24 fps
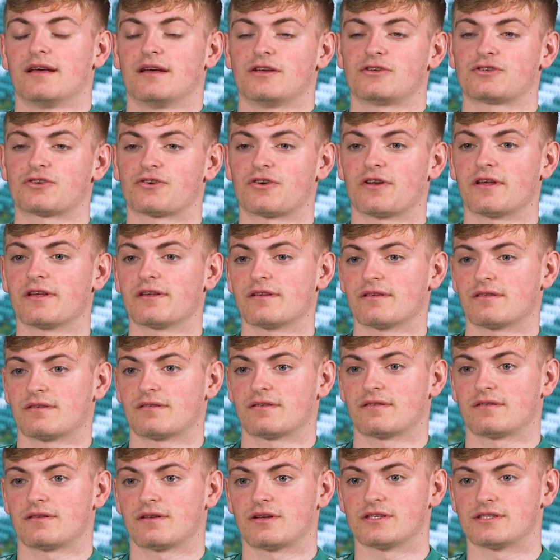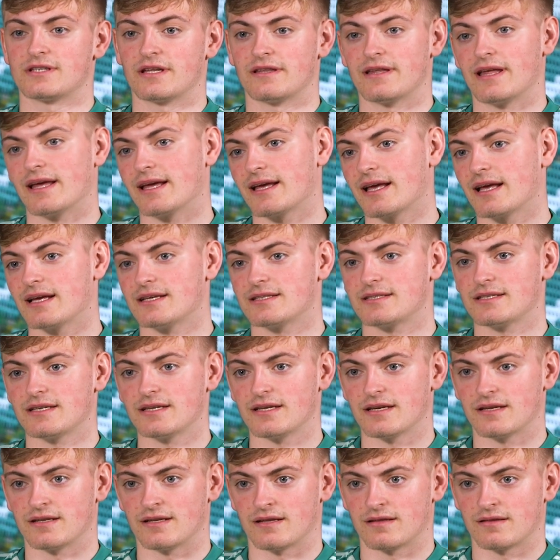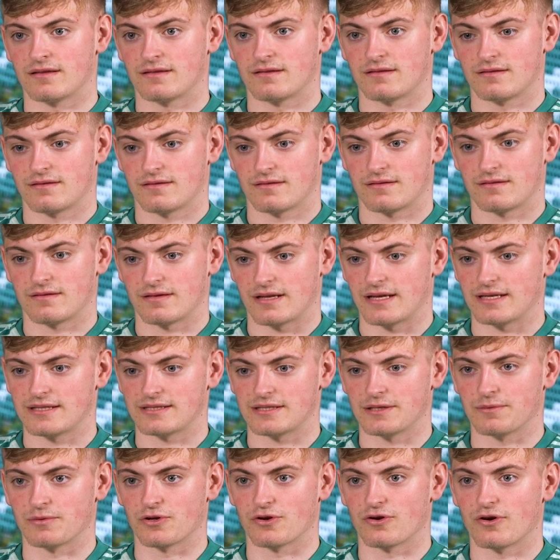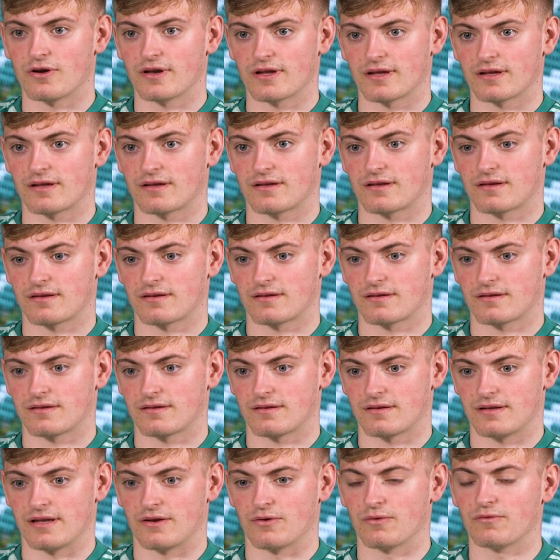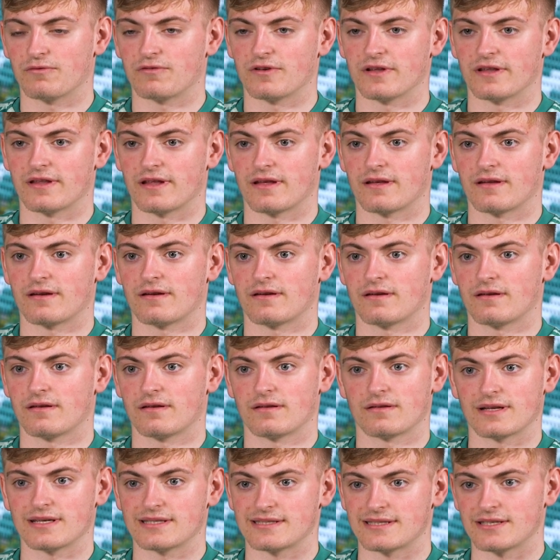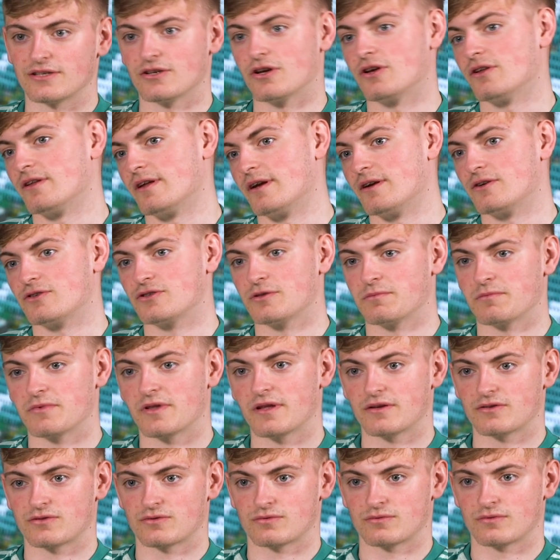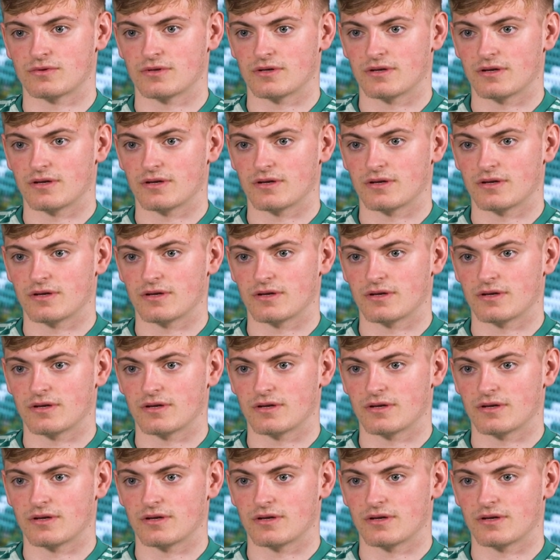it's great. Because then they get to see you and then they see what you're like. And then hopefully they see you out there someday. So,